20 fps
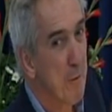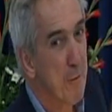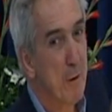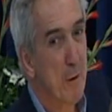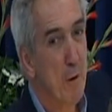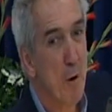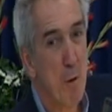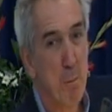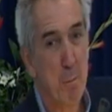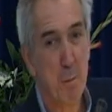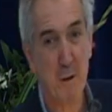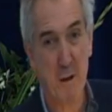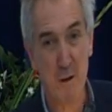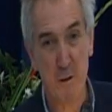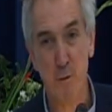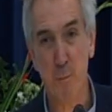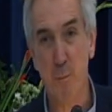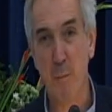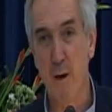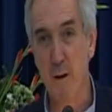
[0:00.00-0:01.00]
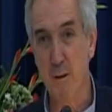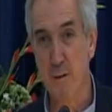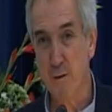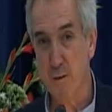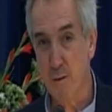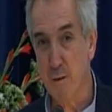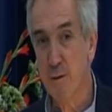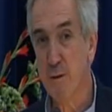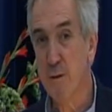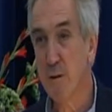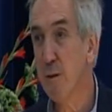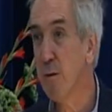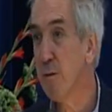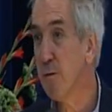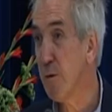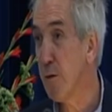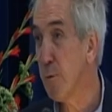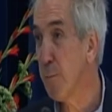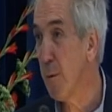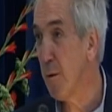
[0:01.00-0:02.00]
of the complex patients
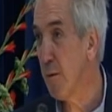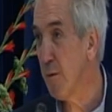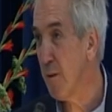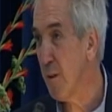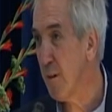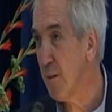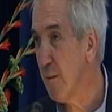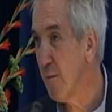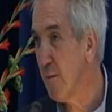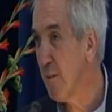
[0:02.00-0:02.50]
responded.